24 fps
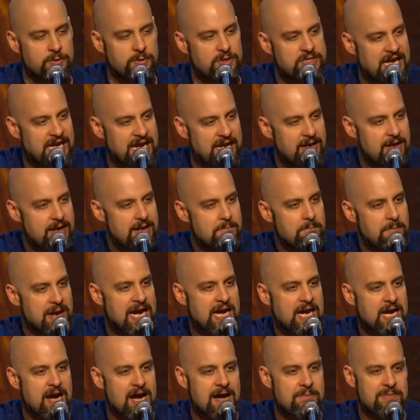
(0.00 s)
We would say,
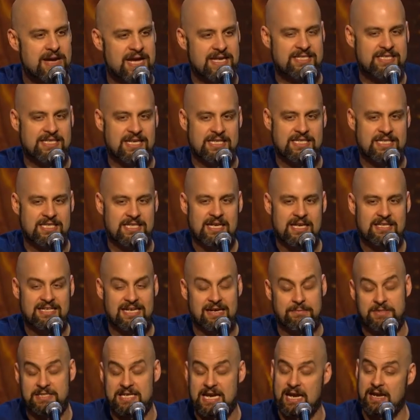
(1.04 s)
Make Combat says this,
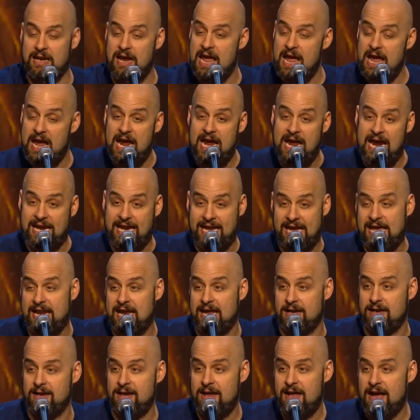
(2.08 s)
and I'm saying, hey, I get
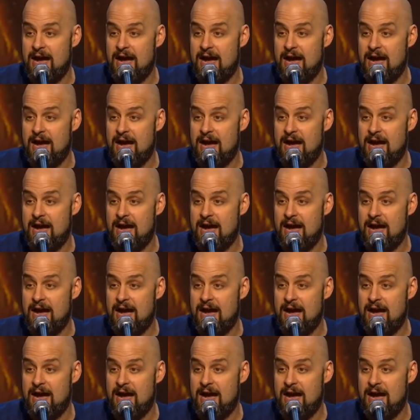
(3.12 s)
it.